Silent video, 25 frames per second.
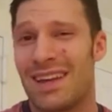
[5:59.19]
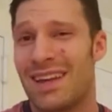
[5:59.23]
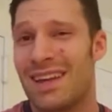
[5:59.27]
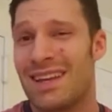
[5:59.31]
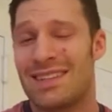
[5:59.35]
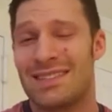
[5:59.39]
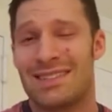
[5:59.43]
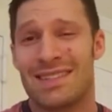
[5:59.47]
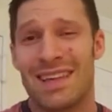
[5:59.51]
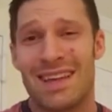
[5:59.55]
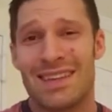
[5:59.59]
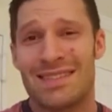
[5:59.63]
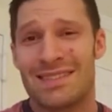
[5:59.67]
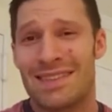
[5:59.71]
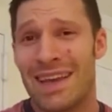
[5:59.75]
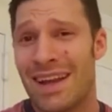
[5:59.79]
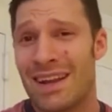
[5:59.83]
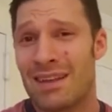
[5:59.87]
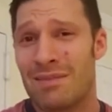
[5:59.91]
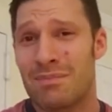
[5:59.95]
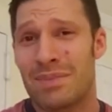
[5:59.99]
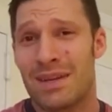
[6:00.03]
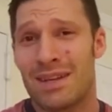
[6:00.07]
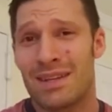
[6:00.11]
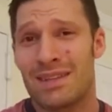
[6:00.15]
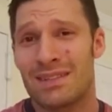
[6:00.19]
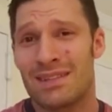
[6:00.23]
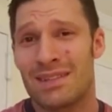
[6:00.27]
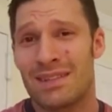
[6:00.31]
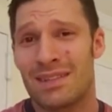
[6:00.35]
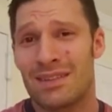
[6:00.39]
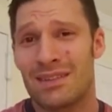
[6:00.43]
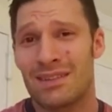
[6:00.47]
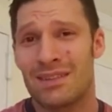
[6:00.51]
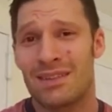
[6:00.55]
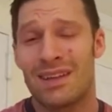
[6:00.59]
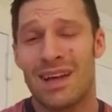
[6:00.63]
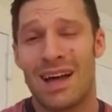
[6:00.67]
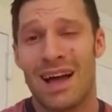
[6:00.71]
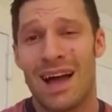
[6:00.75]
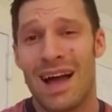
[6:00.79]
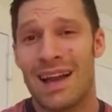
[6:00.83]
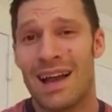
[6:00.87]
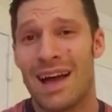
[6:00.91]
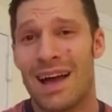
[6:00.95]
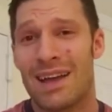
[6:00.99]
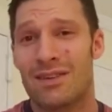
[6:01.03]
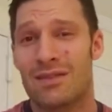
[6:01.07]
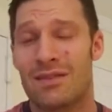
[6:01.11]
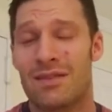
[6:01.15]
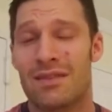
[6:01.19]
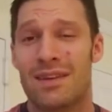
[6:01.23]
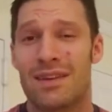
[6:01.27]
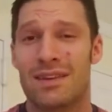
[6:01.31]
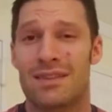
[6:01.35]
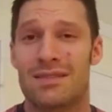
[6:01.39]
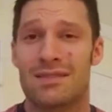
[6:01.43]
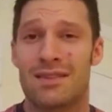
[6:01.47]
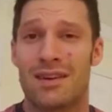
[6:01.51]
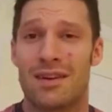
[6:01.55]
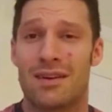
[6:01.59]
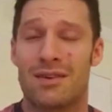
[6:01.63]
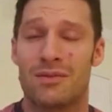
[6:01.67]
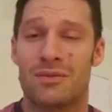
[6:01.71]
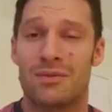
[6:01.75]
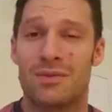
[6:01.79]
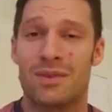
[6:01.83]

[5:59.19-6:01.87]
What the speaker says: Is that a big deal? I don't think so.